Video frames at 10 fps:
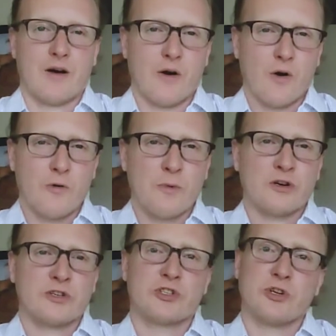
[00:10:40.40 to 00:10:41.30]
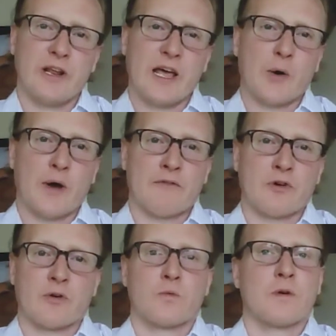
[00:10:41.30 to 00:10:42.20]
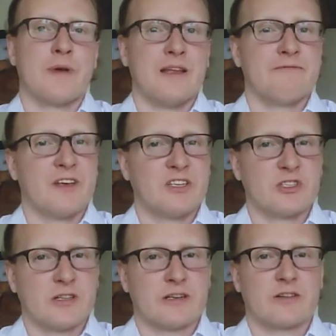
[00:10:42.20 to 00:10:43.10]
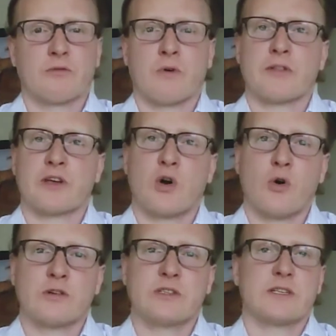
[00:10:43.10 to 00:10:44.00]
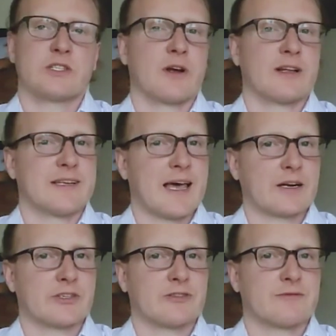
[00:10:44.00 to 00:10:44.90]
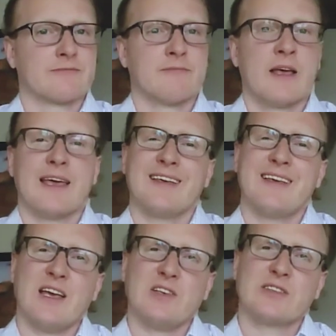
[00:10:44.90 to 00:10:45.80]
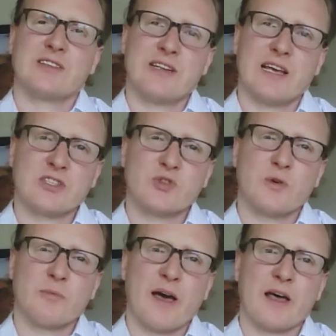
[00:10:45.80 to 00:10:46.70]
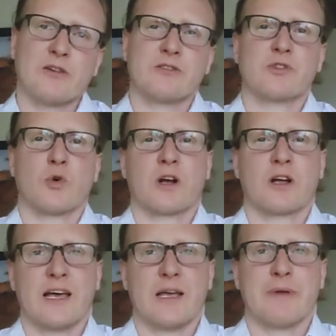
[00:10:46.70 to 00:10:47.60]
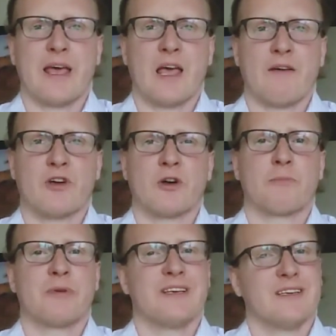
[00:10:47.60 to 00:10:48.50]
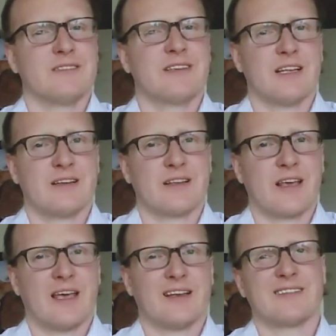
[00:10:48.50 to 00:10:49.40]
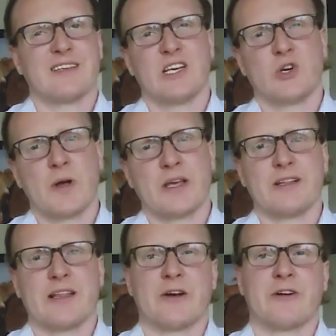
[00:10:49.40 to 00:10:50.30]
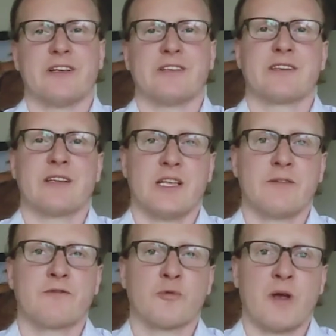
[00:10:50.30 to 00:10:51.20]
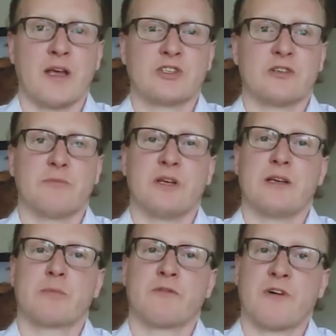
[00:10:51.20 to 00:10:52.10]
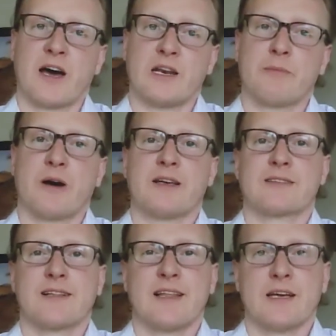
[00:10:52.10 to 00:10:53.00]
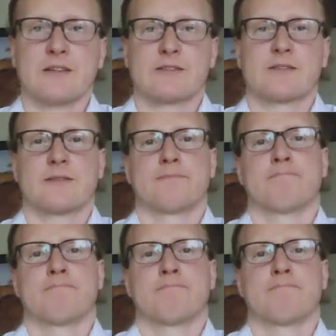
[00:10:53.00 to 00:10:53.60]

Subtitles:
Omar should, however, remain vigilant throughout the course of the transaction in case contextual patterns or client behavior begin to indicate irregularities in the information being provided by his clients.